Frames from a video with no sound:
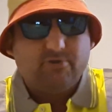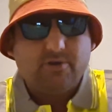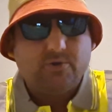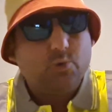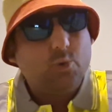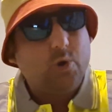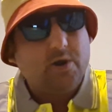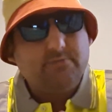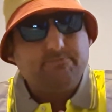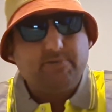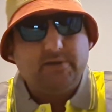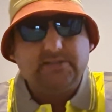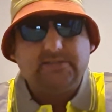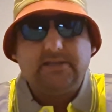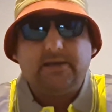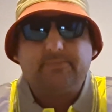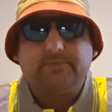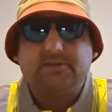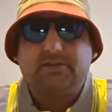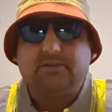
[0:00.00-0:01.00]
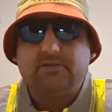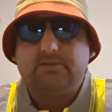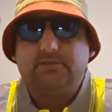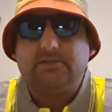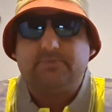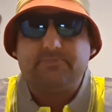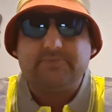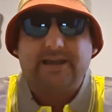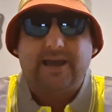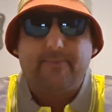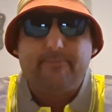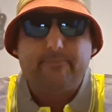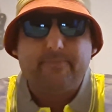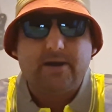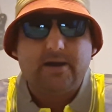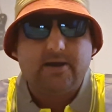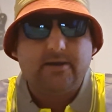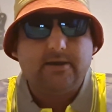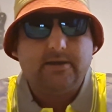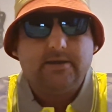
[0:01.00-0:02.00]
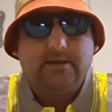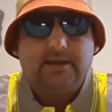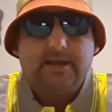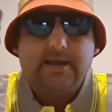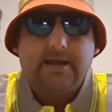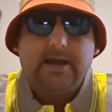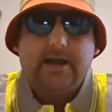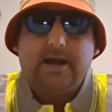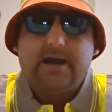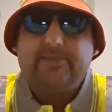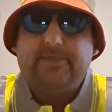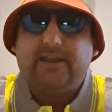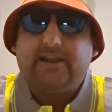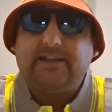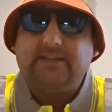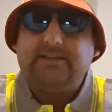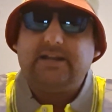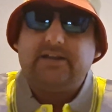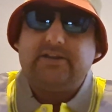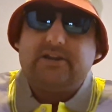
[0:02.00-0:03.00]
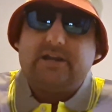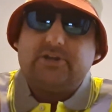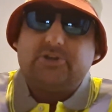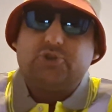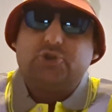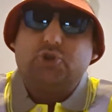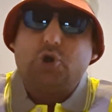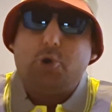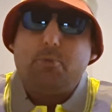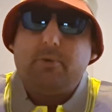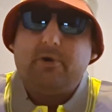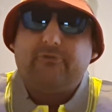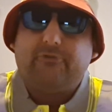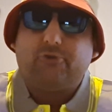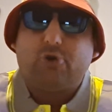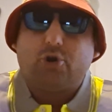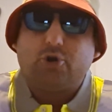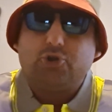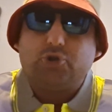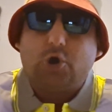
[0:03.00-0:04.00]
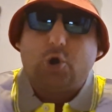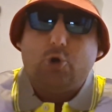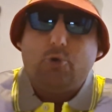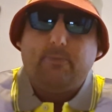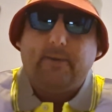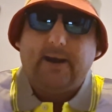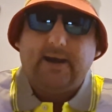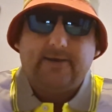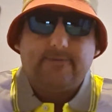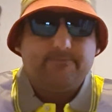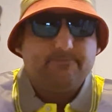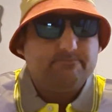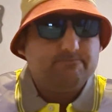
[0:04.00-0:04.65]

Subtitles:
Quite busy up till September, and then I done sober for October.